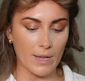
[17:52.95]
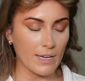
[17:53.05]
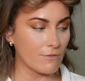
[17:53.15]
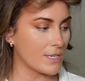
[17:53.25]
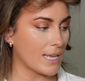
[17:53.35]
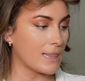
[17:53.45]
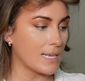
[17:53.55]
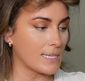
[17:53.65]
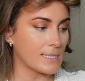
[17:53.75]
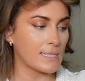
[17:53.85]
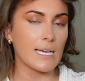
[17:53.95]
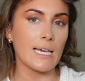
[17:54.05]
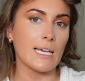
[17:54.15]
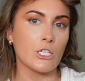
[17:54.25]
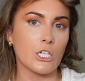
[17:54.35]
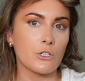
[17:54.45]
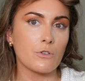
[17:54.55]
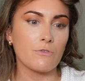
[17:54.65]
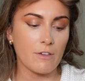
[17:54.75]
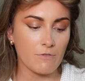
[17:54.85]
when I've done this stage, I don't
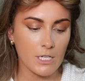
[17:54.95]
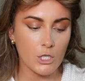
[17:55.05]
know if I've done